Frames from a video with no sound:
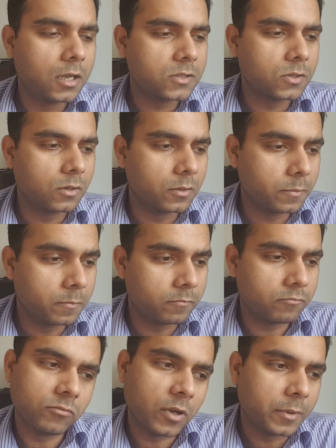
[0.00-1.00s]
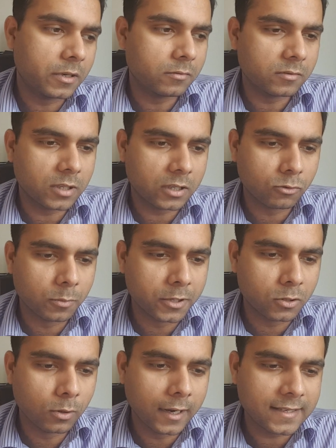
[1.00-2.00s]
So I mean that would be
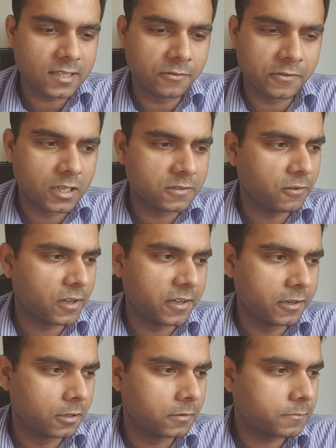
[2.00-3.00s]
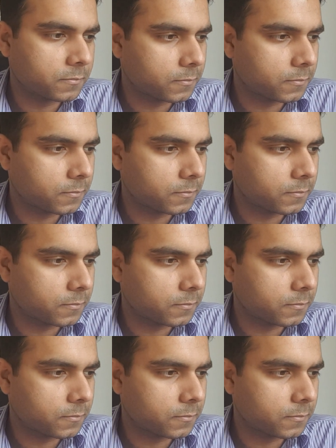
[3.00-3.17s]
too less if it's for a year.